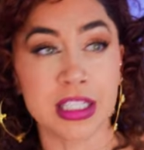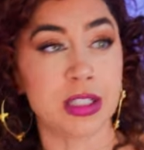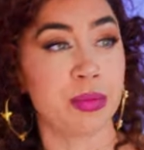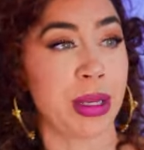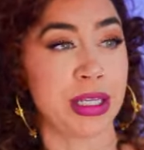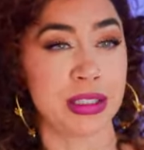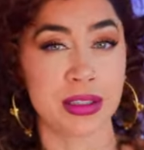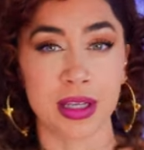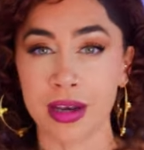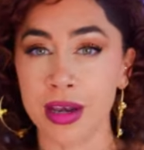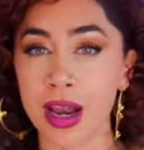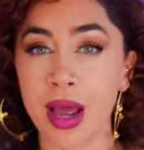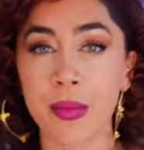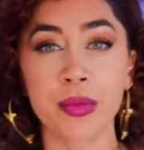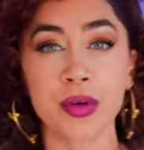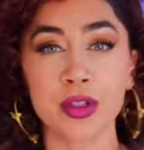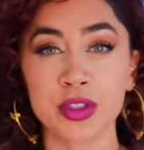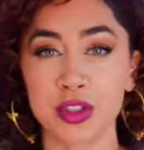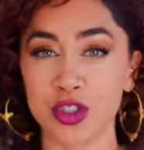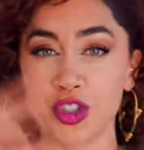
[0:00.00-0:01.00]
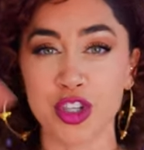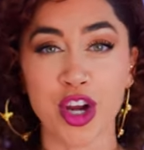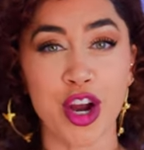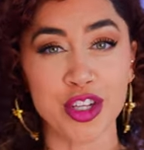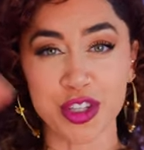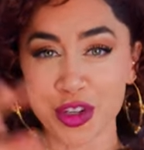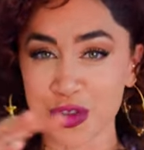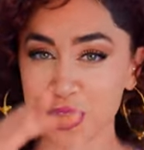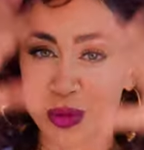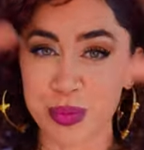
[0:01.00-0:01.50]
It's based on numbers and
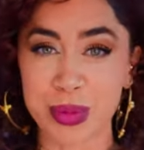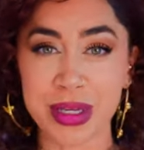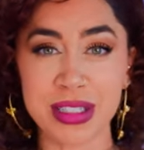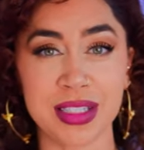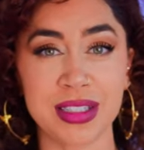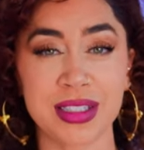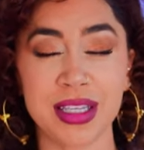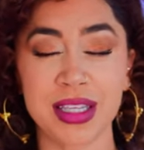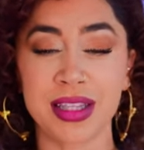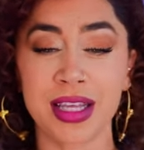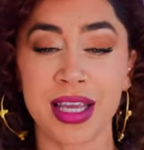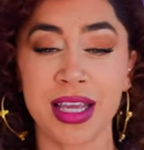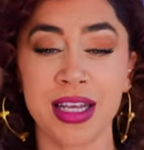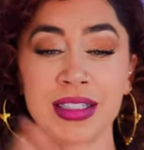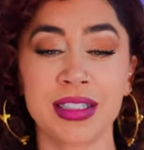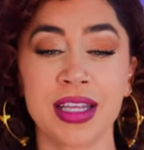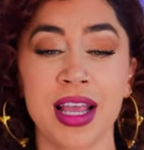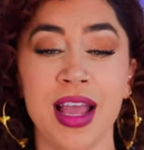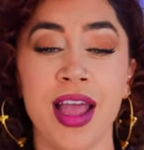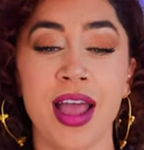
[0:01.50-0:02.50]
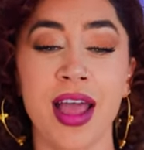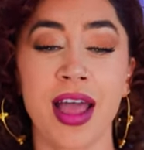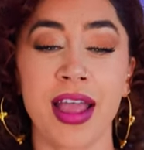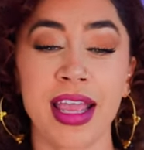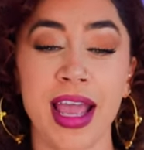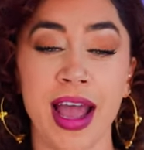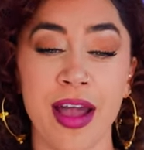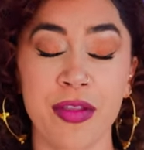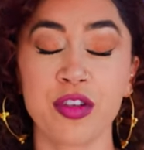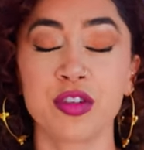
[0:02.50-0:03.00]
charts and all those businessy things.
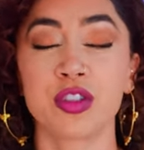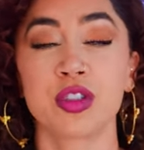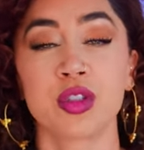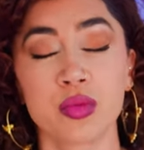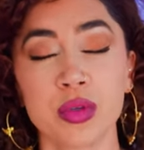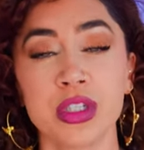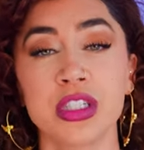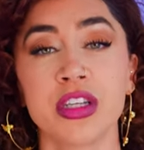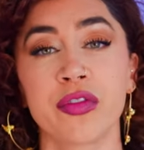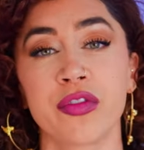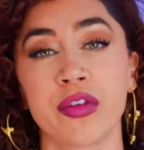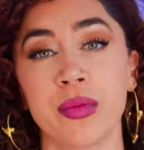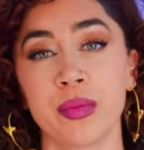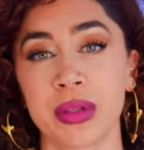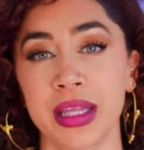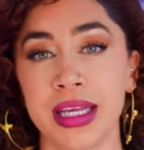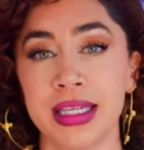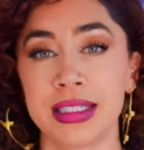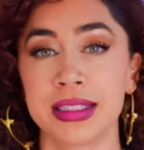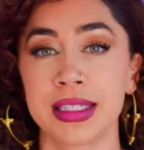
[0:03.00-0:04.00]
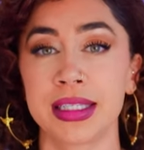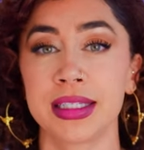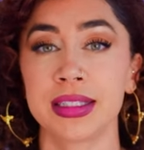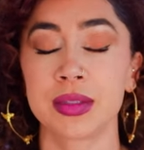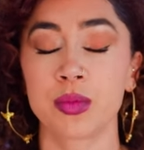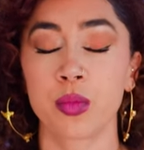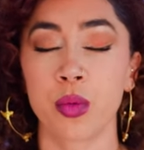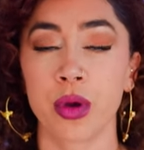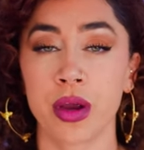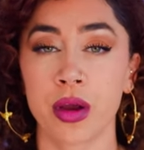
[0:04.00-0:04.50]
Yeah, there's three different
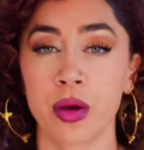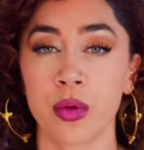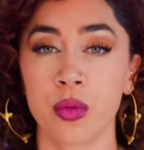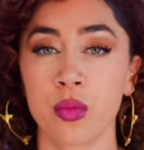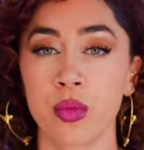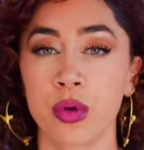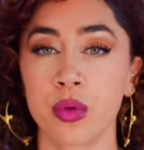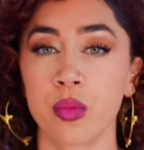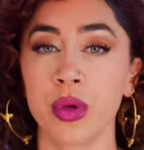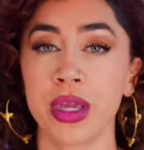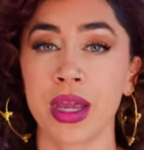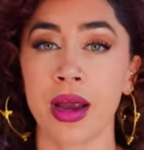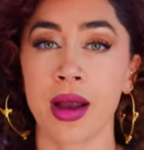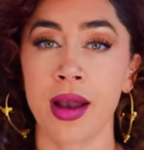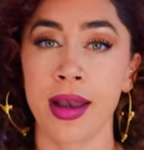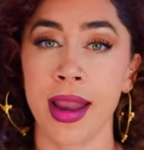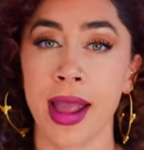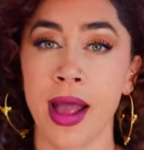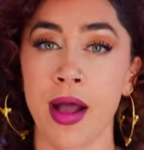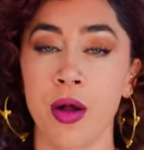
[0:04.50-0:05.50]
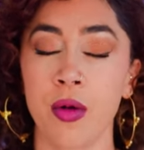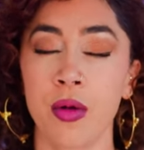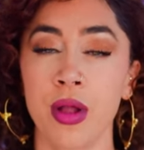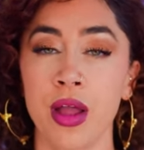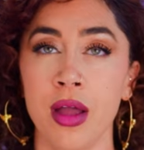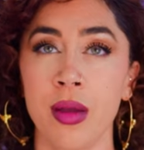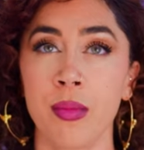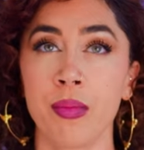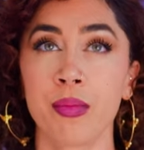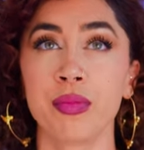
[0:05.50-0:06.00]
places where, where we are now
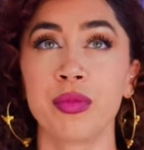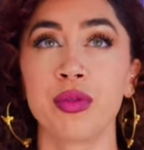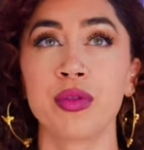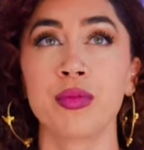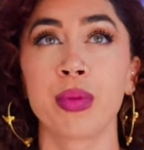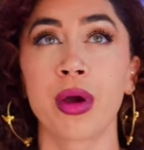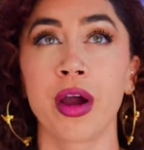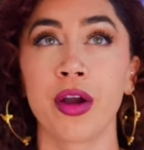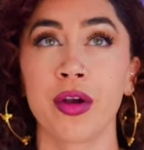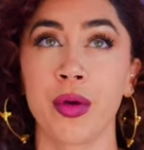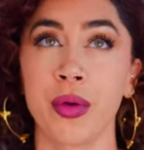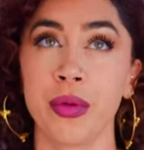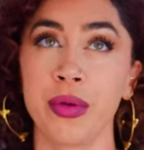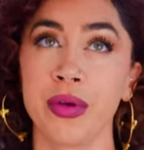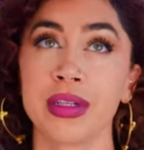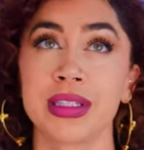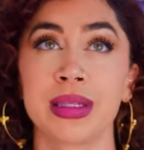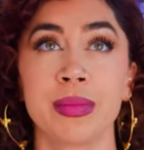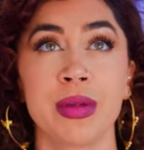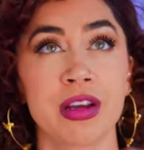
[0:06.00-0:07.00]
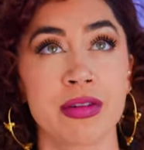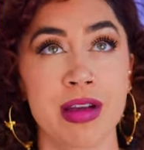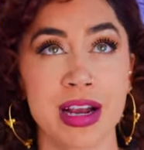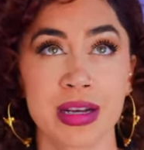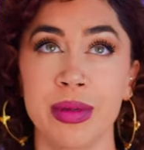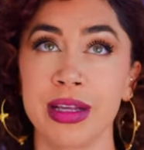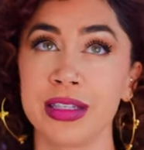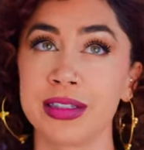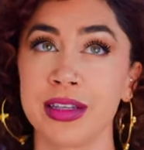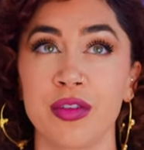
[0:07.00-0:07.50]
part owners. Let me
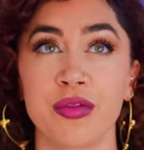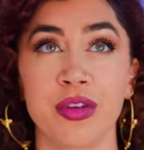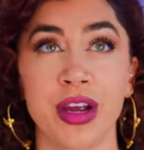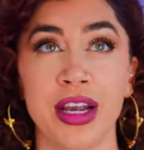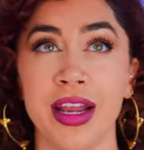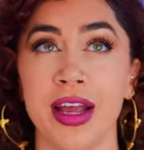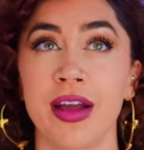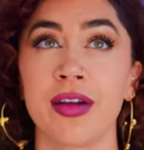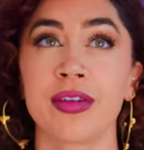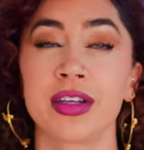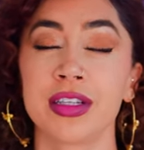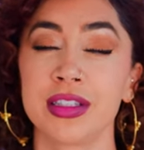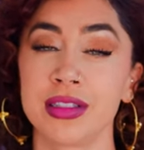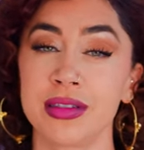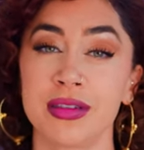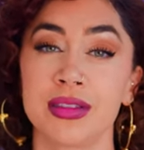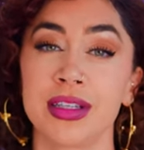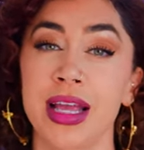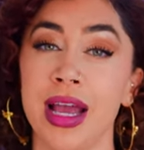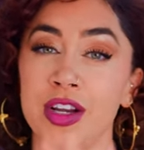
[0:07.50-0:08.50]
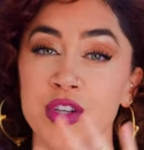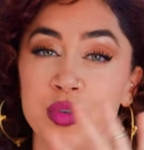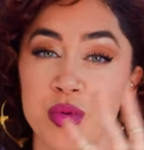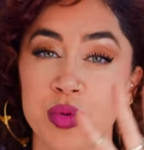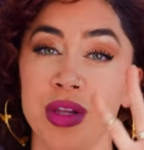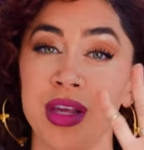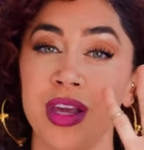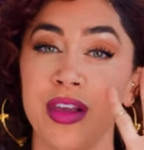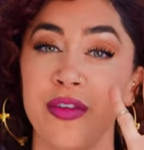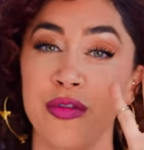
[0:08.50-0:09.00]
correct myself right now because there's
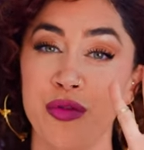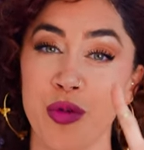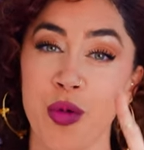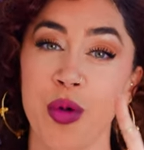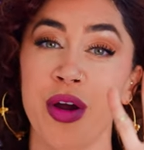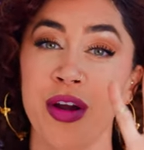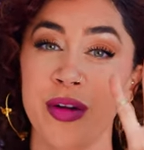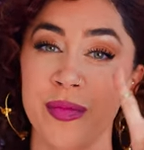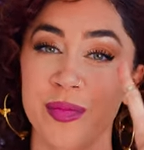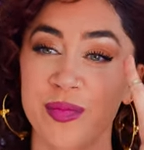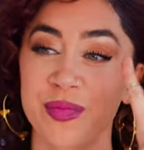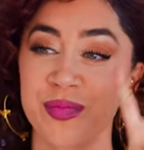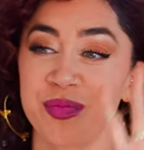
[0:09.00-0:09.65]
actually four.